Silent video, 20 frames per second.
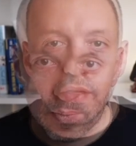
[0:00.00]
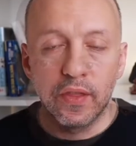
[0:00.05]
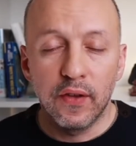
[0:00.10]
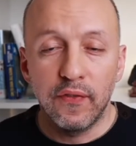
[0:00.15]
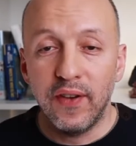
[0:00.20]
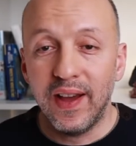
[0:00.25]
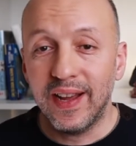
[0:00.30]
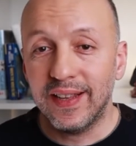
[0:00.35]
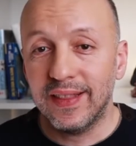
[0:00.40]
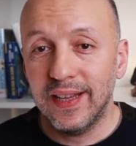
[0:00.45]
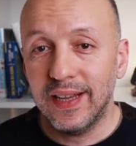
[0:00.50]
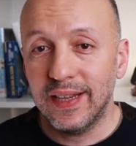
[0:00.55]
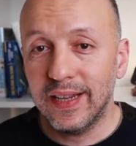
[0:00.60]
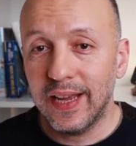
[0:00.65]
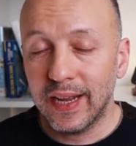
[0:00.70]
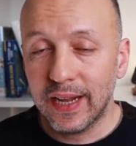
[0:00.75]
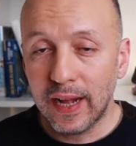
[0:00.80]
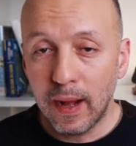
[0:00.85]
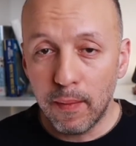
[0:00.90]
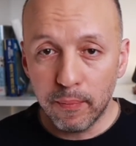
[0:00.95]
The fact that
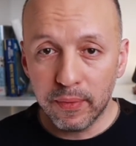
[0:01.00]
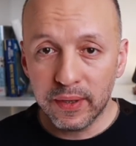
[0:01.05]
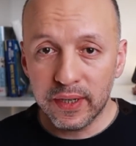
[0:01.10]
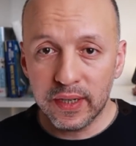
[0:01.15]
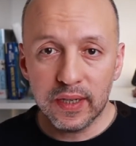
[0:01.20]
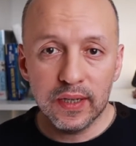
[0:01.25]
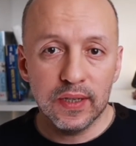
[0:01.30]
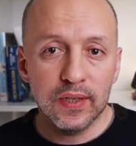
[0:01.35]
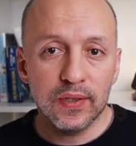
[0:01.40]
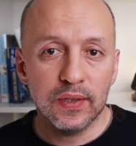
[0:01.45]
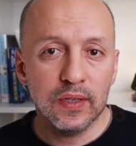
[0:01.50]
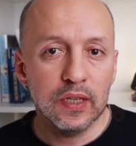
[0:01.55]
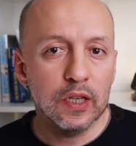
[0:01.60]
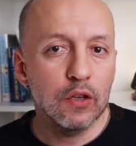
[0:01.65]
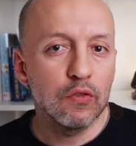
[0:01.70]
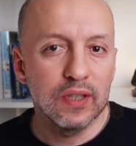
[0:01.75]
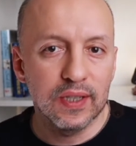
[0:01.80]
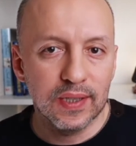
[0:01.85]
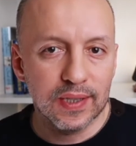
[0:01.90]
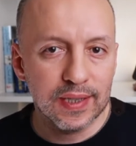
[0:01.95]
a company is
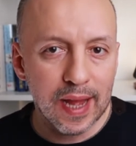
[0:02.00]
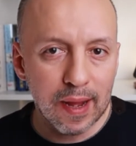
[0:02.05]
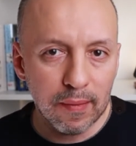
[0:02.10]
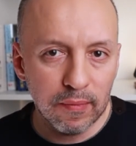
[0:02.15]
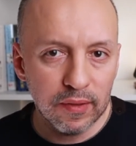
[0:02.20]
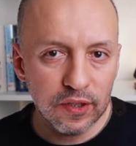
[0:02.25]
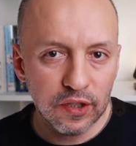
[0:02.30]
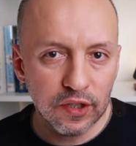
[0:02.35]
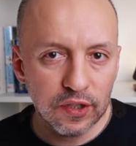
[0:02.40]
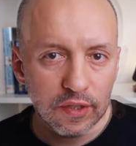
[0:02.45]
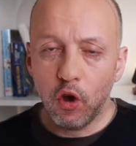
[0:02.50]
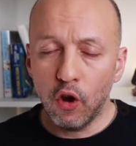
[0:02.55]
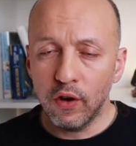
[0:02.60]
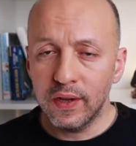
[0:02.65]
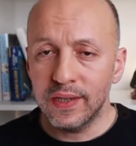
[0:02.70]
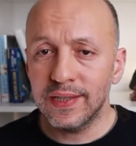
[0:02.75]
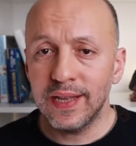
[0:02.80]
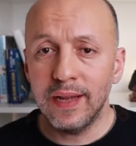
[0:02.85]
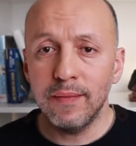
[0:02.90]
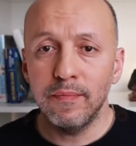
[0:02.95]
newly established or
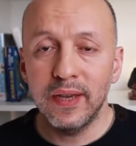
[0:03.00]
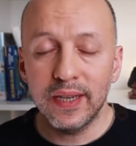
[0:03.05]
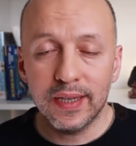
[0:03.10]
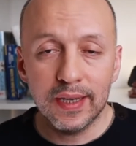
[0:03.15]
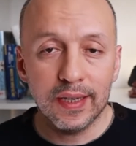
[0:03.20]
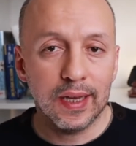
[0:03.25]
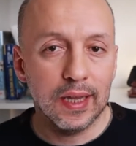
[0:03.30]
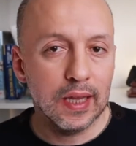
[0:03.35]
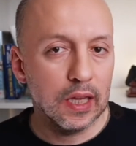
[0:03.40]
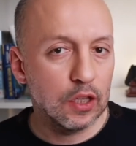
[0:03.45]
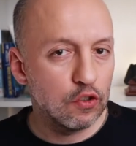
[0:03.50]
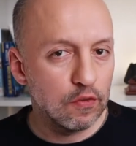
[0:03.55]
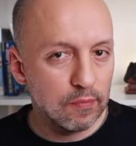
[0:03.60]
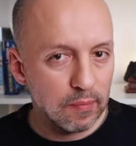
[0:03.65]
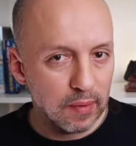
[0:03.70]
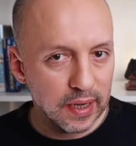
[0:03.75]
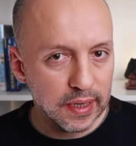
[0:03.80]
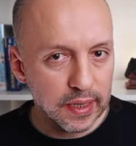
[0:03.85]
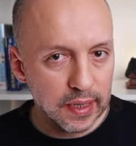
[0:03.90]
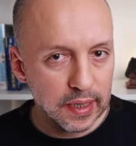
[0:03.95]
is not making a lot of
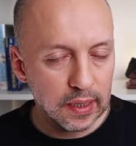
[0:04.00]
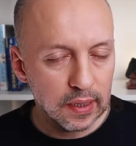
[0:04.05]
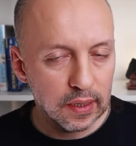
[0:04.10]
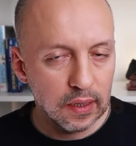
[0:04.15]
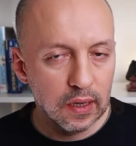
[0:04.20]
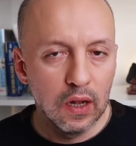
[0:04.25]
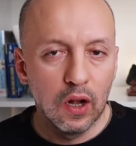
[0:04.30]
money,